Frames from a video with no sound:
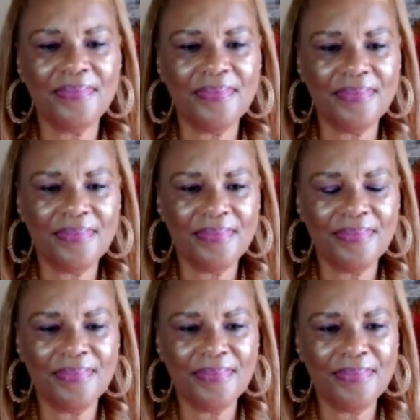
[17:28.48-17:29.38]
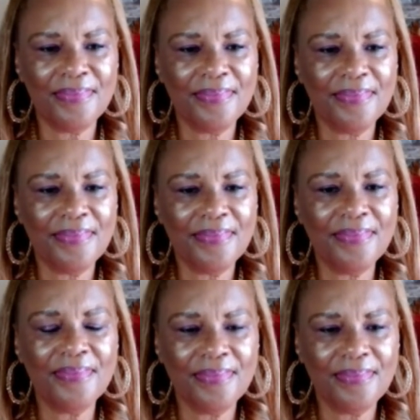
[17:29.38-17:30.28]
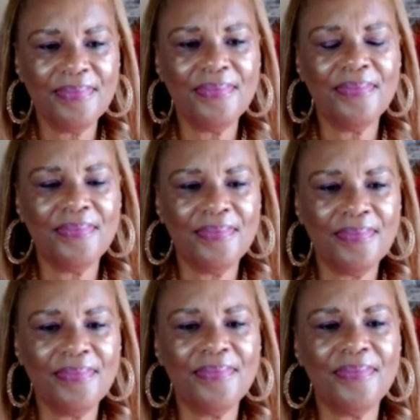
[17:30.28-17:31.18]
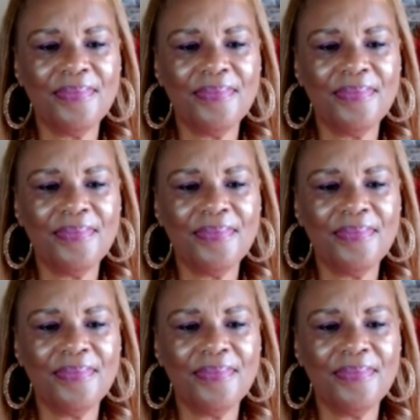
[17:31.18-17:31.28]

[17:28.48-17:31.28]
The person shown says nothing.